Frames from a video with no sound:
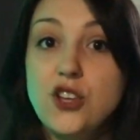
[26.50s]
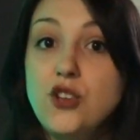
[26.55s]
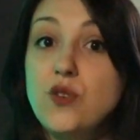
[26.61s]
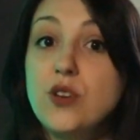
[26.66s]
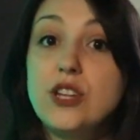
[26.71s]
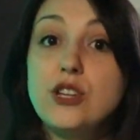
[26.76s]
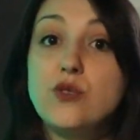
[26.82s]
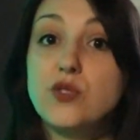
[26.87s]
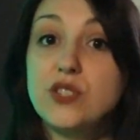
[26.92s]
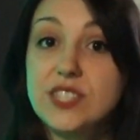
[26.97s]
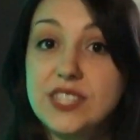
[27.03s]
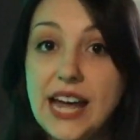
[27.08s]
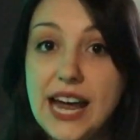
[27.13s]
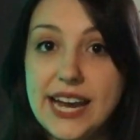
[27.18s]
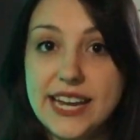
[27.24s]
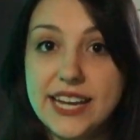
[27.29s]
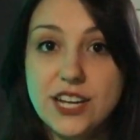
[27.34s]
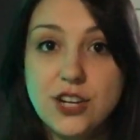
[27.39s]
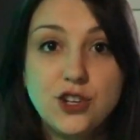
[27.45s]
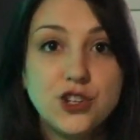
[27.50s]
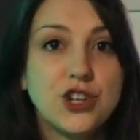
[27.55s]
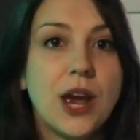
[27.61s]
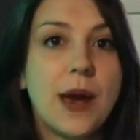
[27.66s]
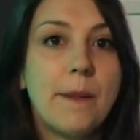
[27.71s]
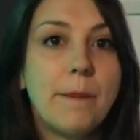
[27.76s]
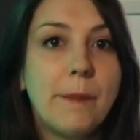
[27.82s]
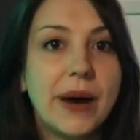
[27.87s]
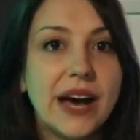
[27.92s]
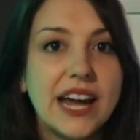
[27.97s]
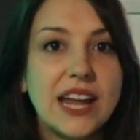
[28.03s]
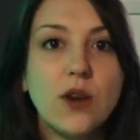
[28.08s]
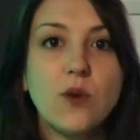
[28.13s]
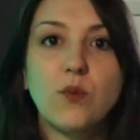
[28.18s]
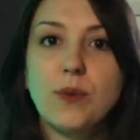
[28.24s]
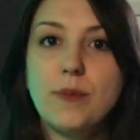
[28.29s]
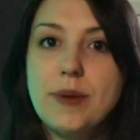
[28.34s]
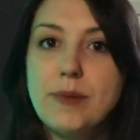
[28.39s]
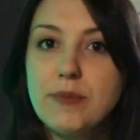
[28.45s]
You can use signage, but
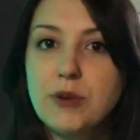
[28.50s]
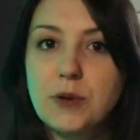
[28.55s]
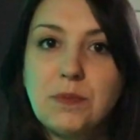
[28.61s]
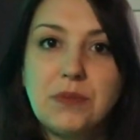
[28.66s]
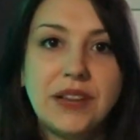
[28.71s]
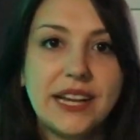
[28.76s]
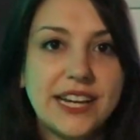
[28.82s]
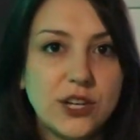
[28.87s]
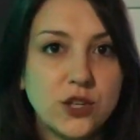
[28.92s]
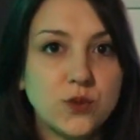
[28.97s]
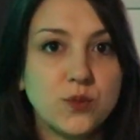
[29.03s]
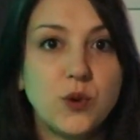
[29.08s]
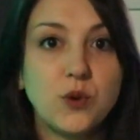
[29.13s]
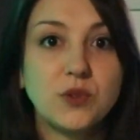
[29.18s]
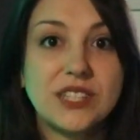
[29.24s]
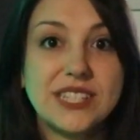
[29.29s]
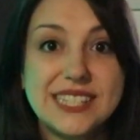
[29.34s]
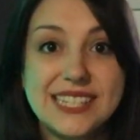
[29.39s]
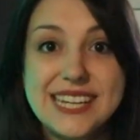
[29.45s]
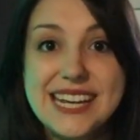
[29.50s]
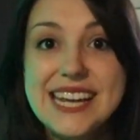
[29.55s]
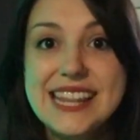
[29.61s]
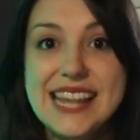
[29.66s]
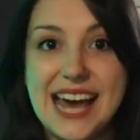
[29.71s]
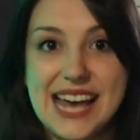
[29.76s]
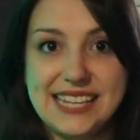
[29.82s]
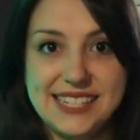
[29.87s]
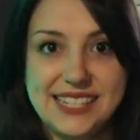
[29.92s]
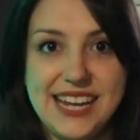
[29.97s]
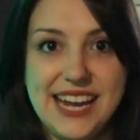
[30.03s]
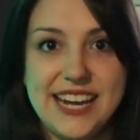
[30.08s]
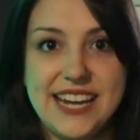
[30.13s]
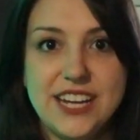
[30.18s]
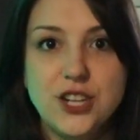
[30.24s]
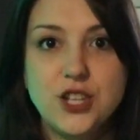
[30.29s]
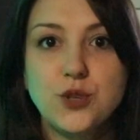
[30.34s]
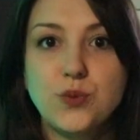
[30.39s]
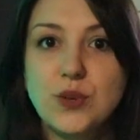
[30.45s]
remember, players won't see that
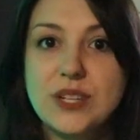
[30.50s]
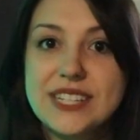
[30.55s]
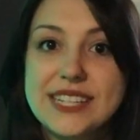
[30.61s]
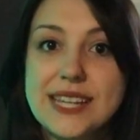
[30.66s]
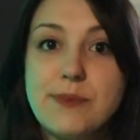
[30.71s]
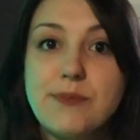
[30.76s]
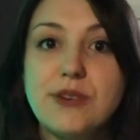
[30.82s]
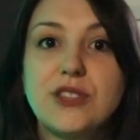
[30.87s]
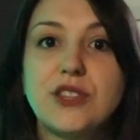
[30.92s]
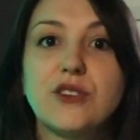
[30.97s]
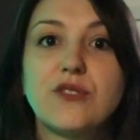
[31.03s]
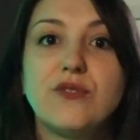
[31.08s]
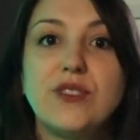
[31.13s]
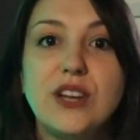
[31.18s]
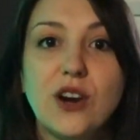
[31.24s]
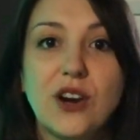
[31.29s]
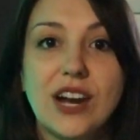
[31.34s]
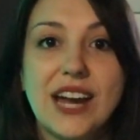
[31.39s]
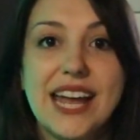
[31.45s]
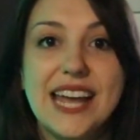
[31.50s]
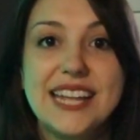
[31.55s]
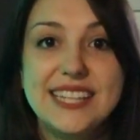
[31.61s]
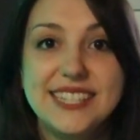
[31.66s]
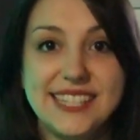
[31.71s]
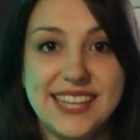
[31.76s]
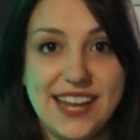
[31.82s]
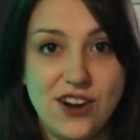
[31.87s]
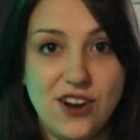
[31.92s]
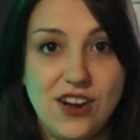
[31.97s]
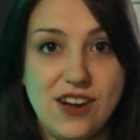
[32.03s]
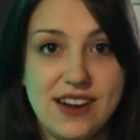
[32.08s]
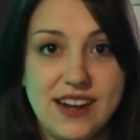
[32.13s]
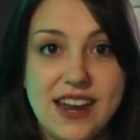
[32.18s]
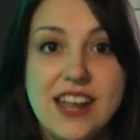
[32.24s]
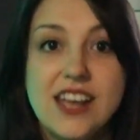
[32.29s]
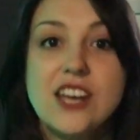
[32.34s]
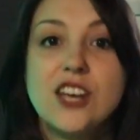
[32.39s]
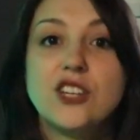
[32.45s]
signage once they put their VR headset on.